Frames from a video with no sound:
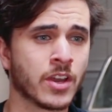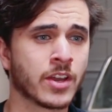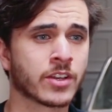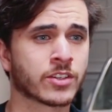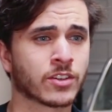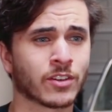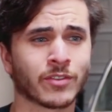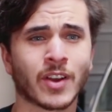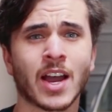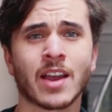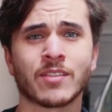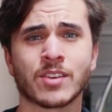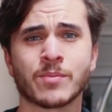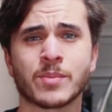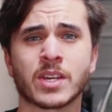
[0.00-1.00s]

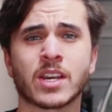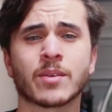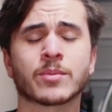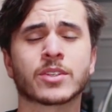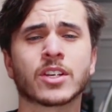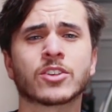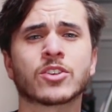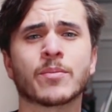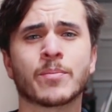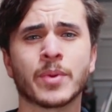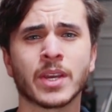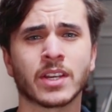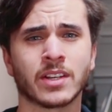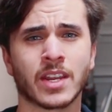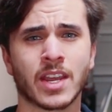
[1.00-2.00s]
survive and become such a
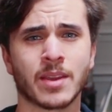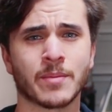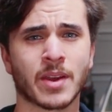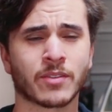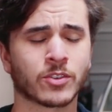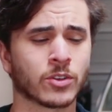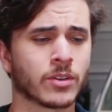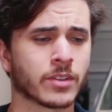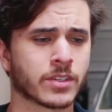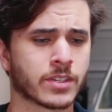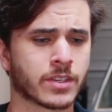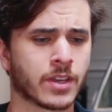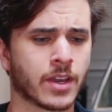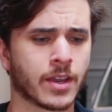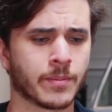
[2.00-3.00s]
big name after all this
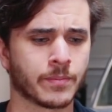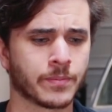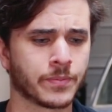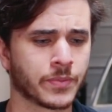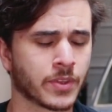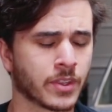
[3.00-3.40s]
time?